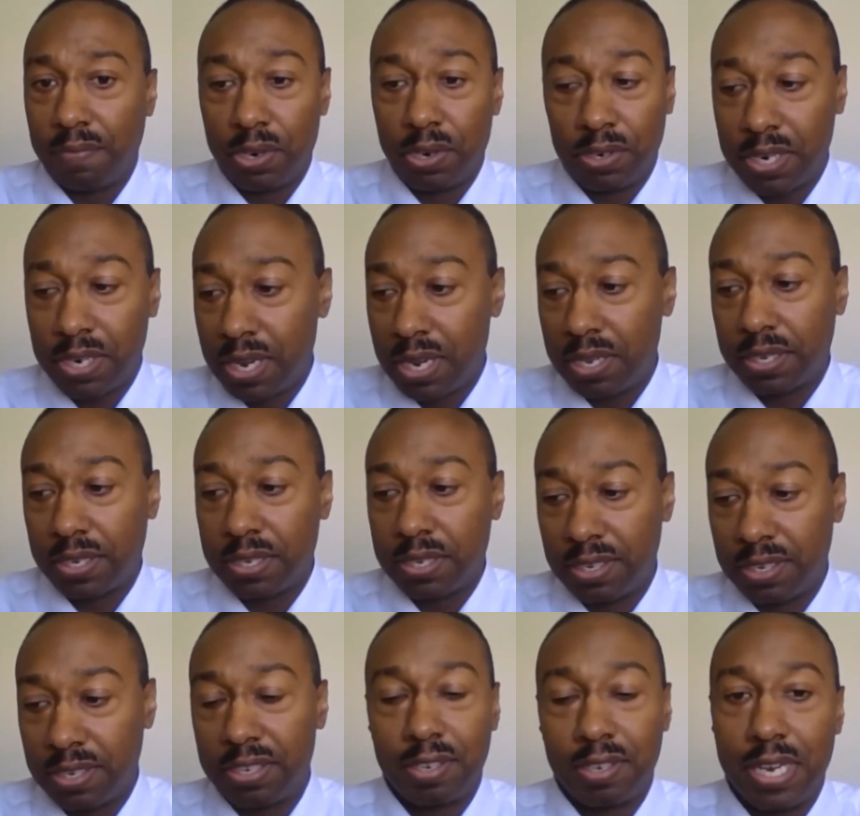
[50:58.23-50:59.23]
they're
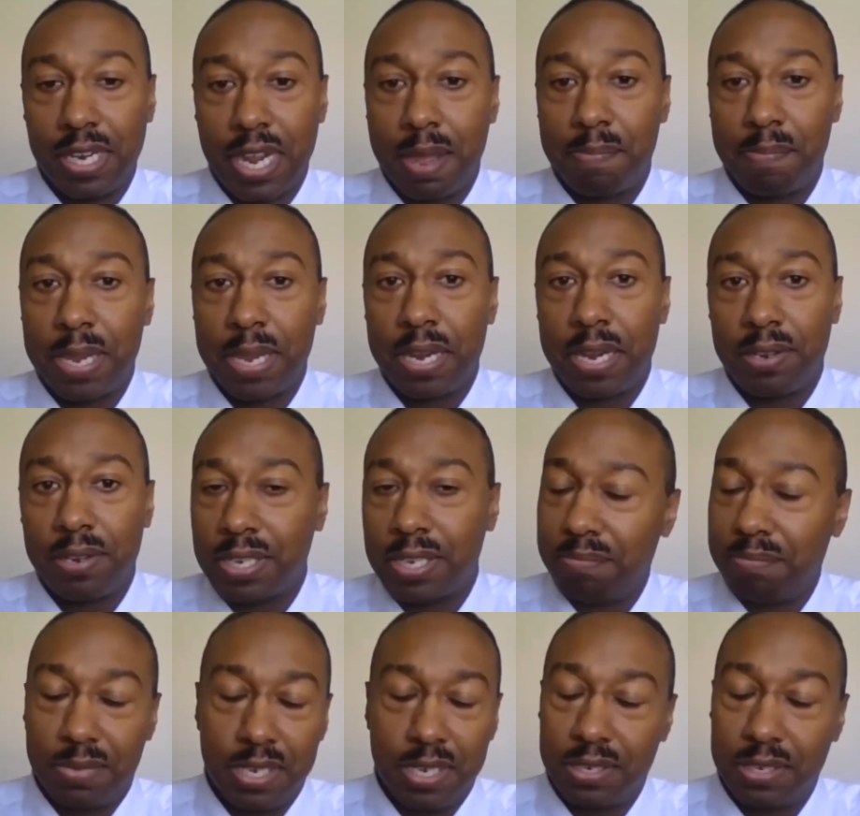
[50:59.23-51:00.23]
consistently not paying on
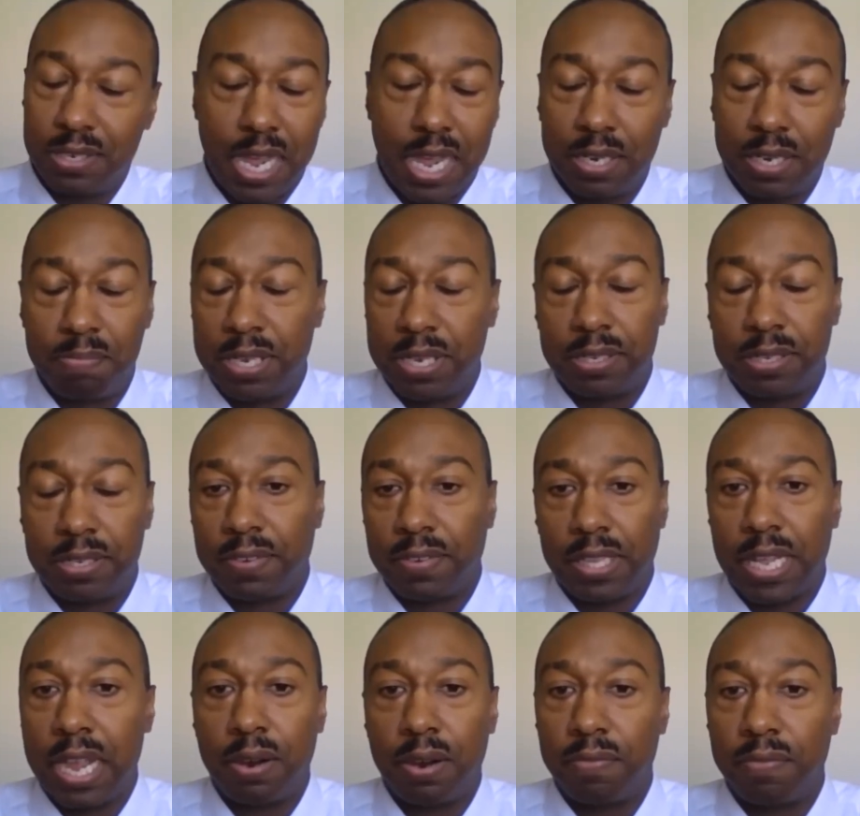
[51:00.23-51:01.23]
time, it's not a good piece of
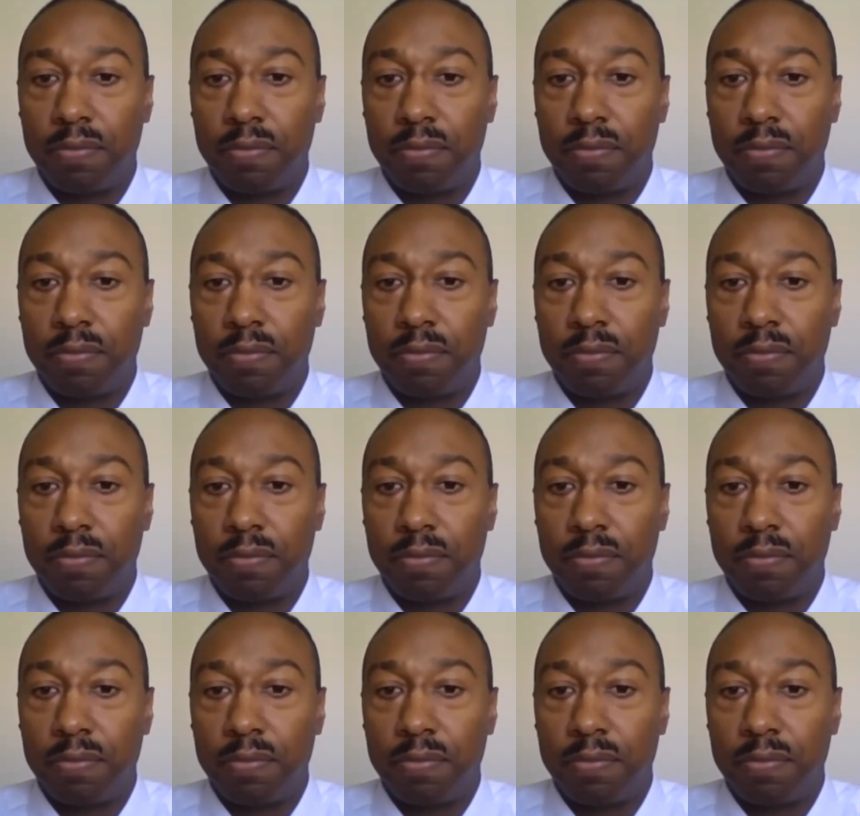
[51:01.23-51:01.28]
collateral